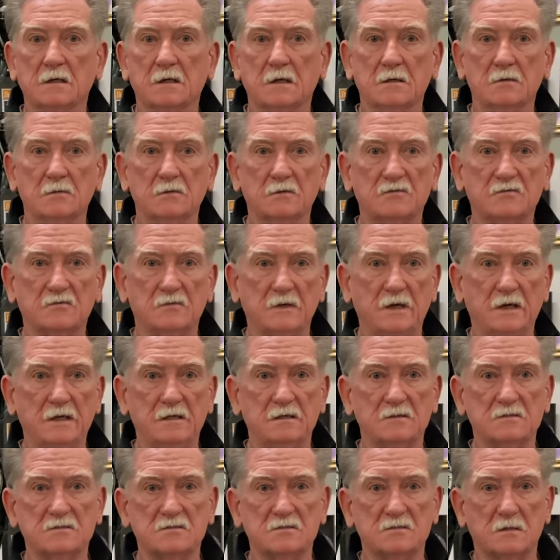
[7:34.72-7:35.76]

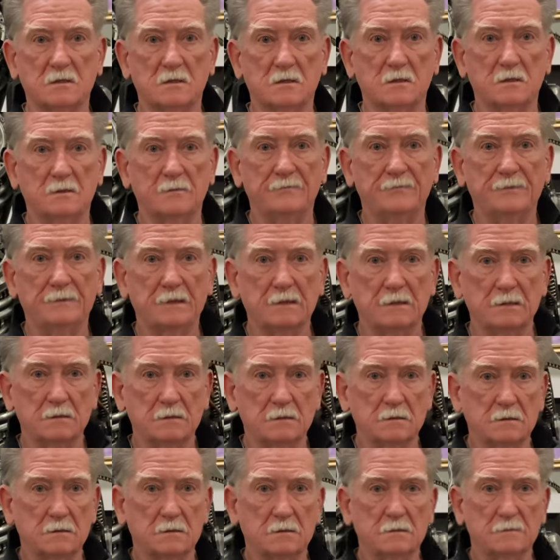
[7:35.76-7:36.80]
it's I
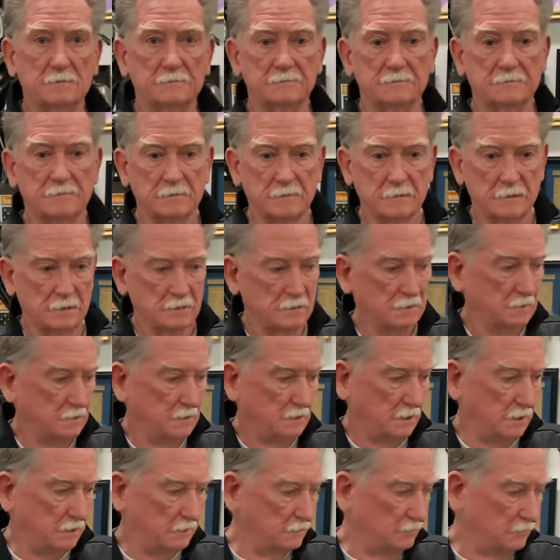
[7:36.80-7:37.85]
don't
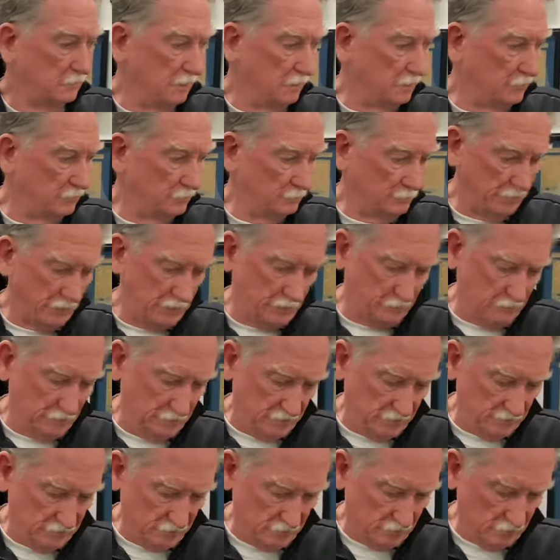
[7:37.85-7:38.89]
know, iron
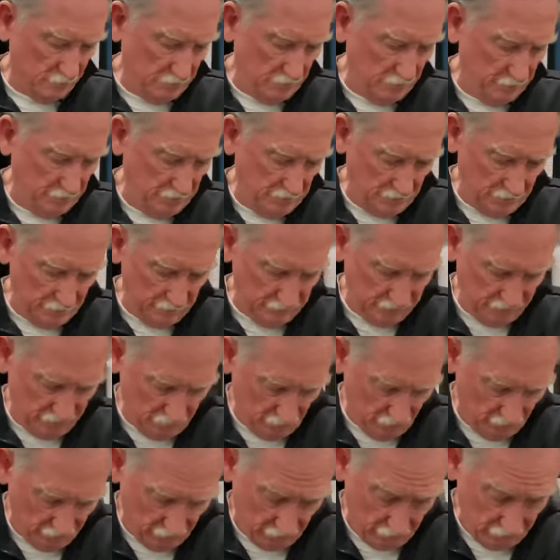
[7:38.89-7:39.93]
pyrex or maybe
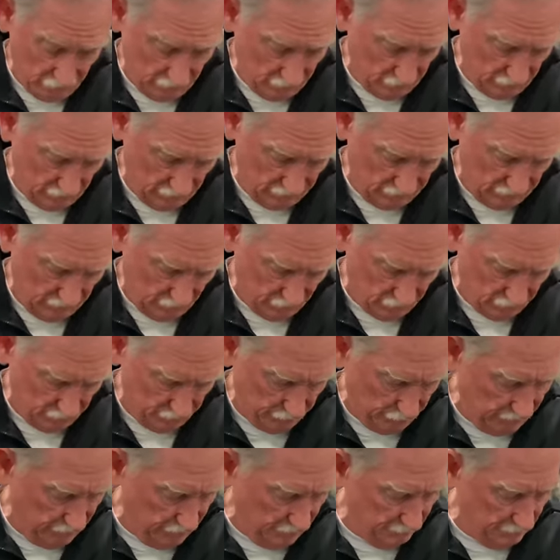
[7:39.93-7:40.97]
silver. I doubt it,
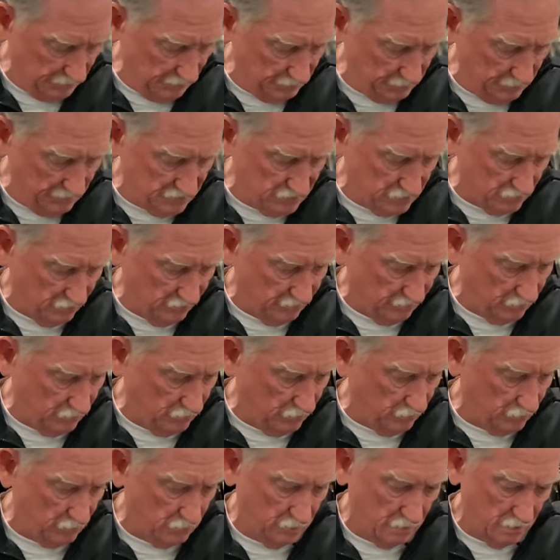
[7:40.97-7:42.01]
but it may be silver,
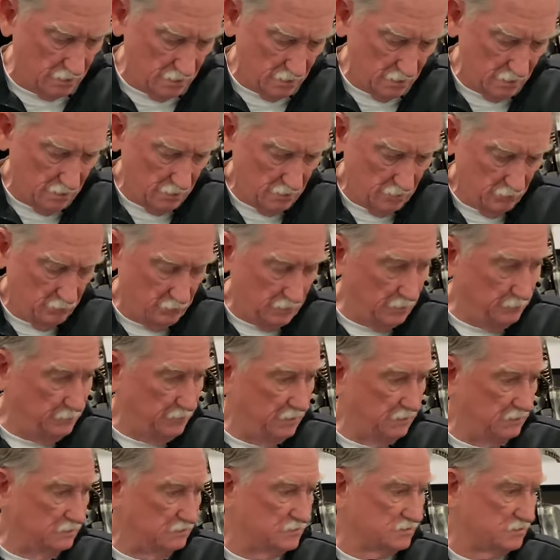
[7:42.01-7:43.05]
or
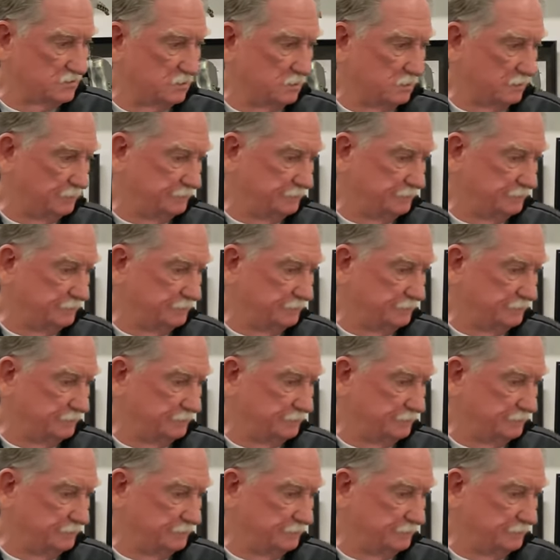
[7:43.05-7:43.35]
maybe it's